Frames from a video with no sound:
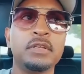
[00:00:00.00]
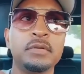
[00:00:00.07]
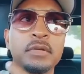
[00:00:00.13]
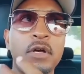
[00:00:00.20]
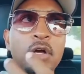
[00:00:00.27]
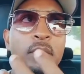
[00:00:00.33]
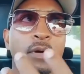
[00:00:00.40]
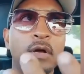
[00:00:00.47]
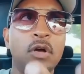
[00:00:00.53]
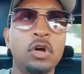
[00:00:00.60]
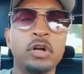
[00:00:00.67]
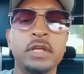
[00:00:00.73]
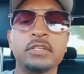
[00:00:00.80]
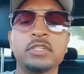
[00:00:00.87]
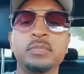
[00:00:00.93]
aren't I
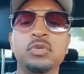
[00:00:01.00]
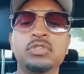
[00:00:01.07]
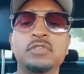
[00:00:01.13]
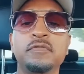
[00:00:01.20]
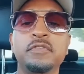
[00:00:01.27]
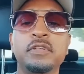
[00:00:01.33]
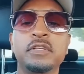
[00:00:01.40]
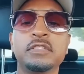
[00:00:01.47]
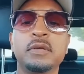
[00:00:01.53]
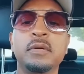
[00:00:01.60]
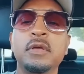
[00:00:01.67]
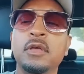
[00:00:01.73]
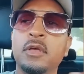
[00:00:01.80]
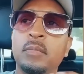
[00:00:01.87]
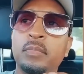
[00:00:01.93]
supposed to feel excited? But I
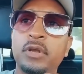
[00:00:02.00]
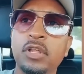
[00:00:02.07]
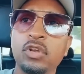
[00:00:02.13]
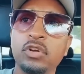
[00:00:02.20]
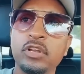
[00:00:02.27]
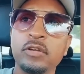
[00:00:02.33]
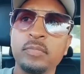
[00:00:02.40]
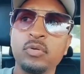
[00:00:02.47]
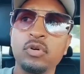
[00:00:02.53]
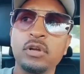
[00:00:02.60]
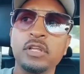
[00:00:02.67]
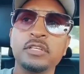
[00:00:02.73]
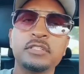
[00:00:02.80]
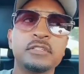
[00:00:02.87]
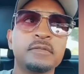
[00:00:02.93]
learned an important lesson.
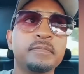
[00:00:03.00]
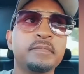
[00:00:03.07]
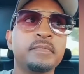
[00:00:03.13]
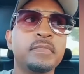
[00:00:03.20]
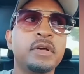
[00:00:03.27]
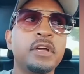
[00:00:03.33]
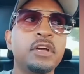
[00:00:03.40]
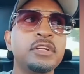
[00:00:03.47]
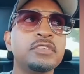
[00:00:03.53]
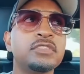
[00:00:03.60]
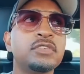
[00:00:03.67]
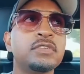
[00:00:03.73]
I understood that